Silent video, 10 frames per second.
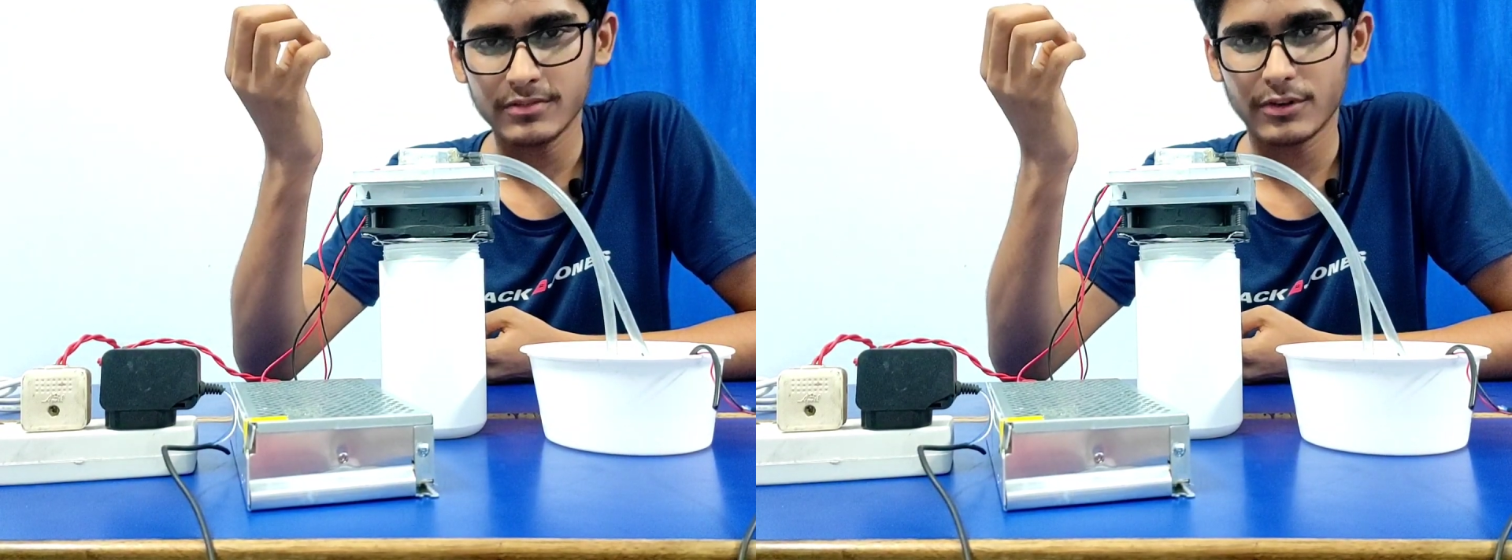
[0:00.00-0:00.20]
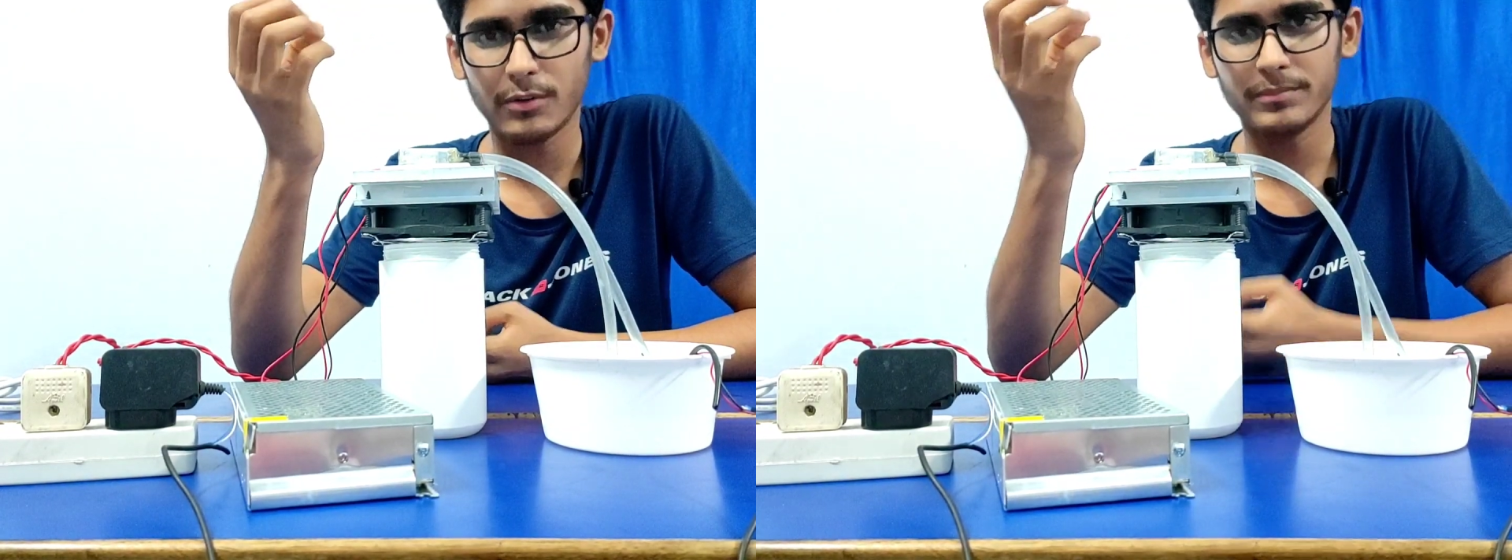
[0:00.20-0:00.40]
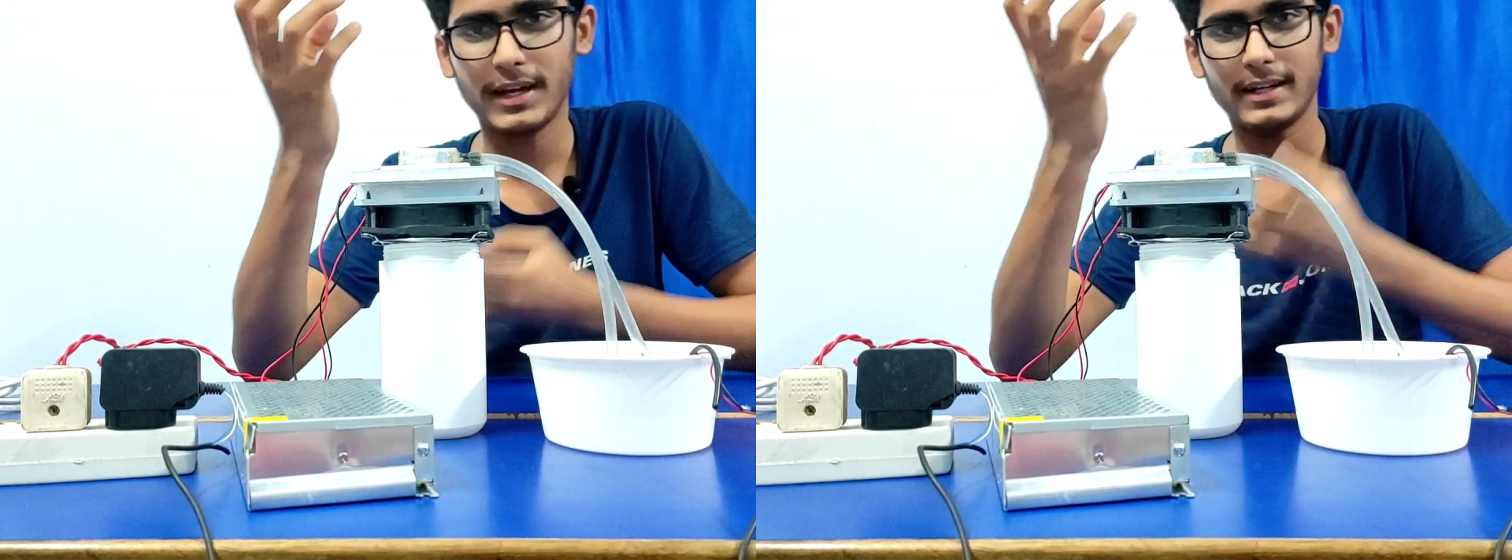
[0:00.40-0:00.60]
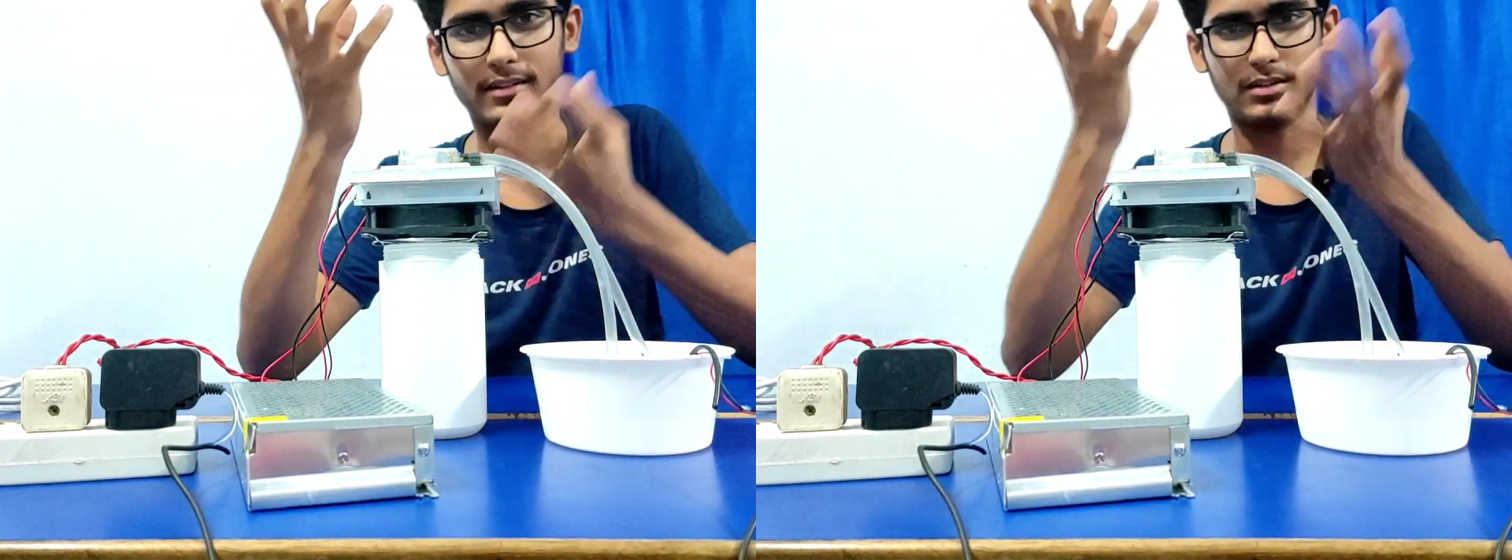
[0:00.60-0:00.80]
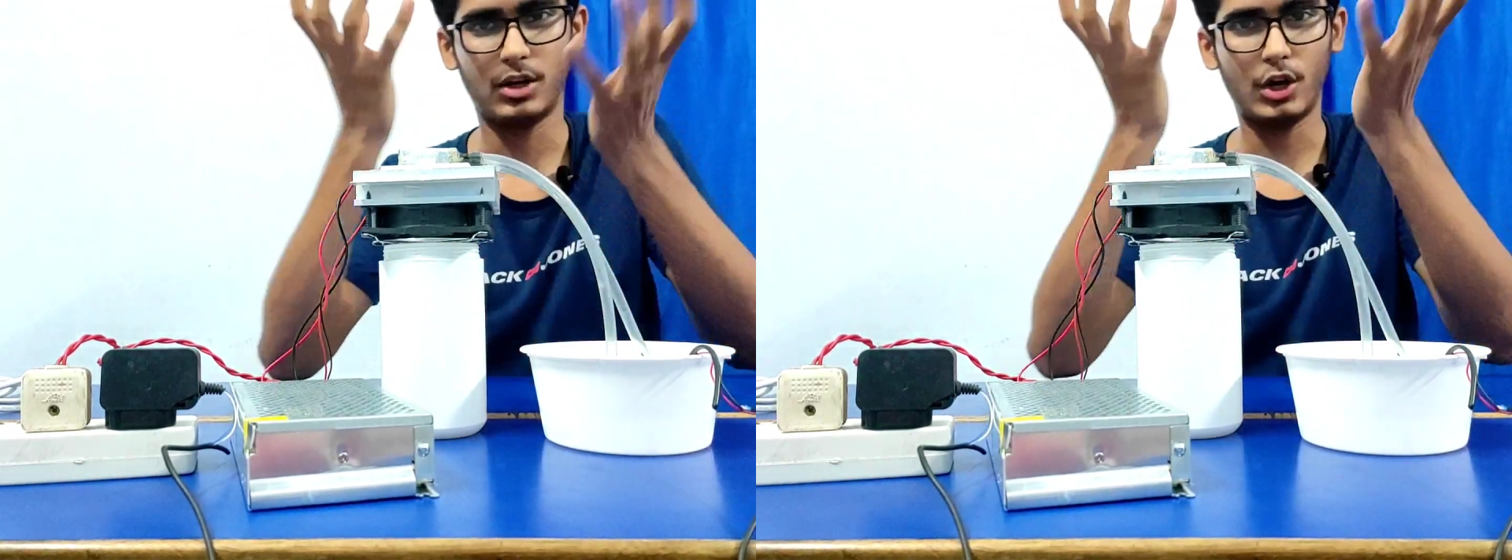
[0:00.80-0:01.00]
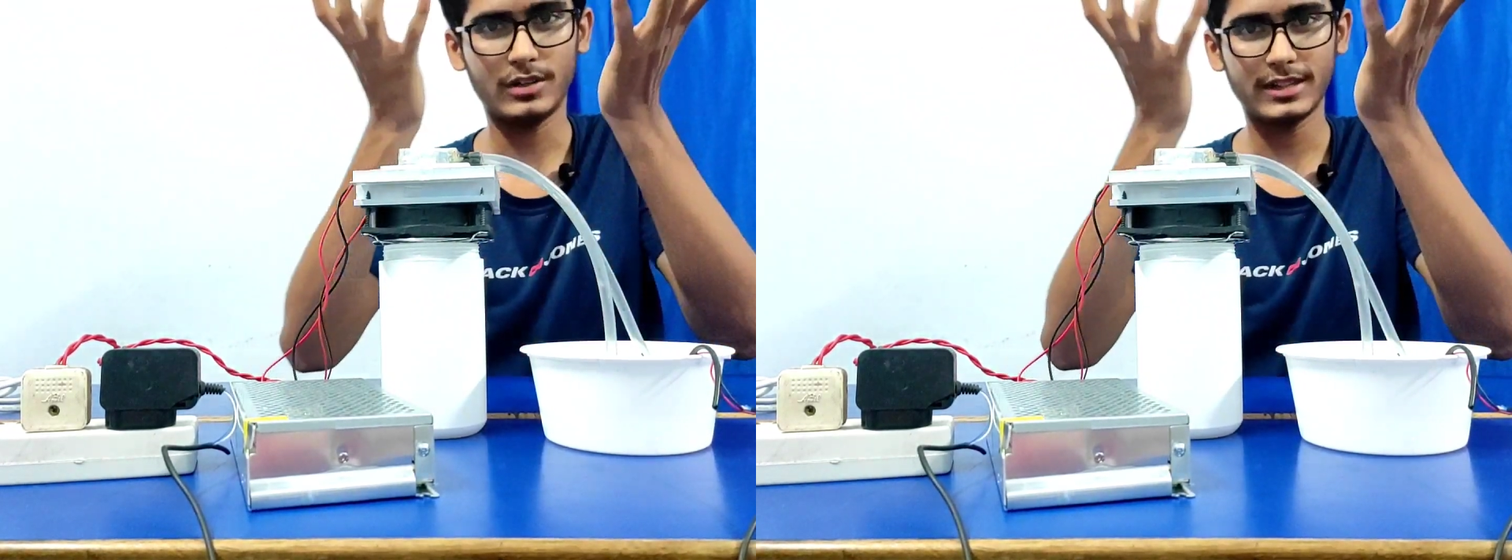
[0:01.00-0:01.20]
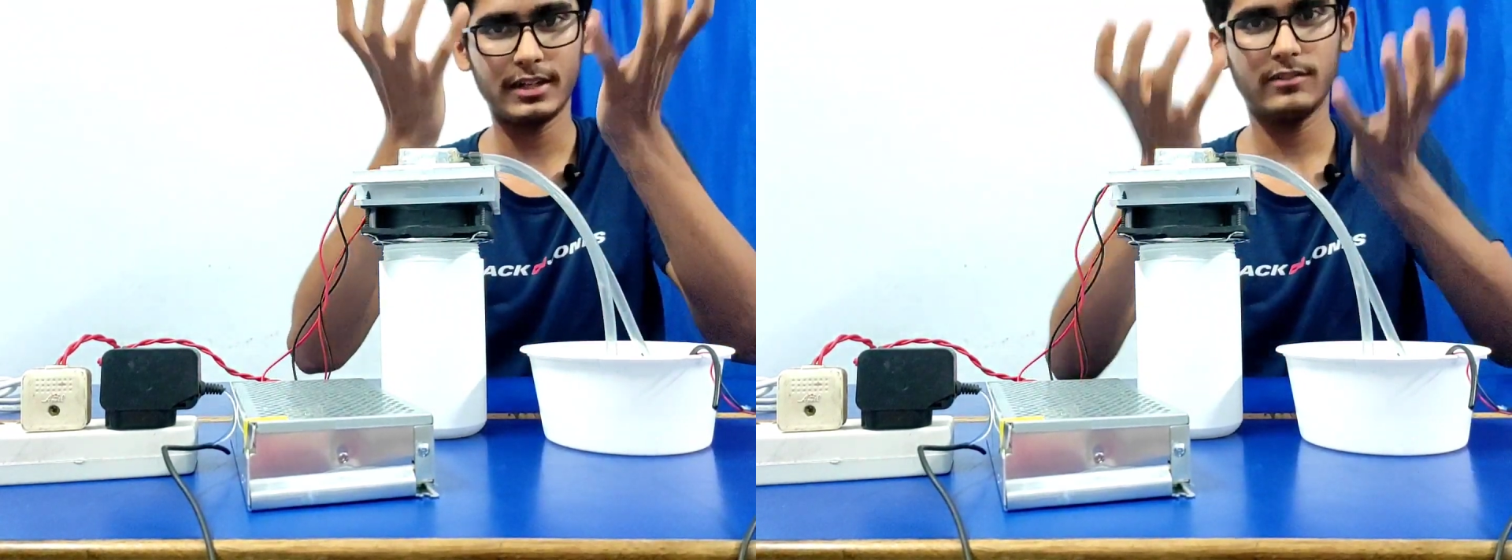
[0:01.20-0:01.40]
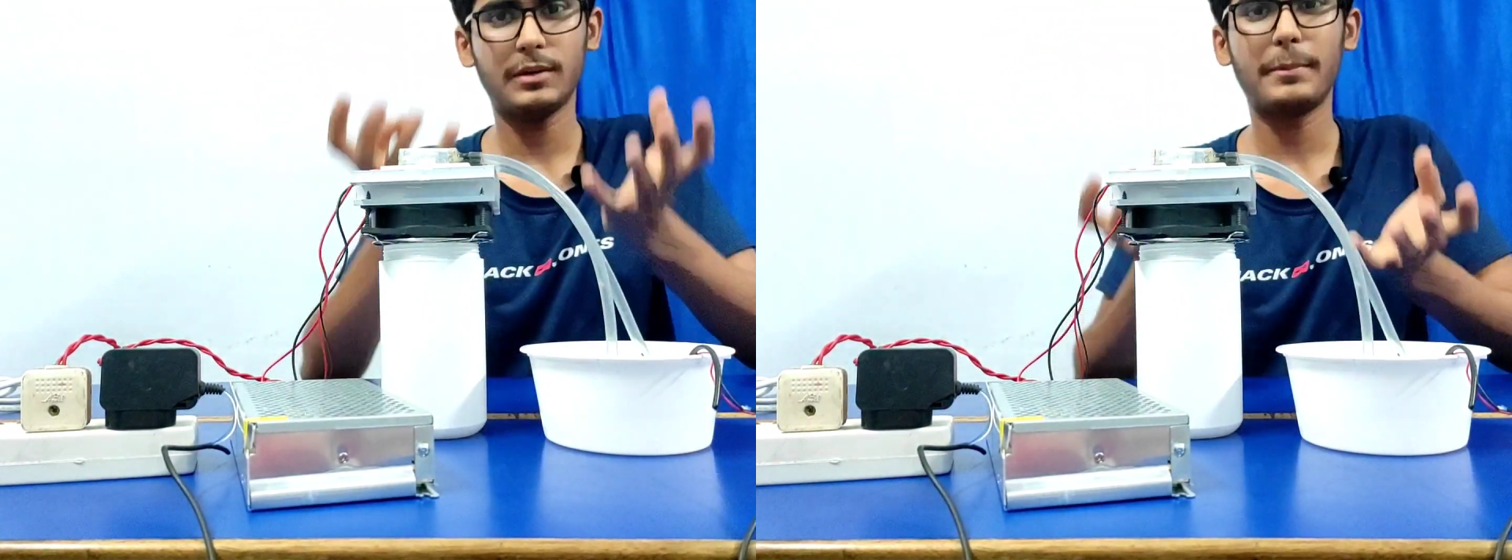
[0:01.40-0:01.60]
from that hot side of the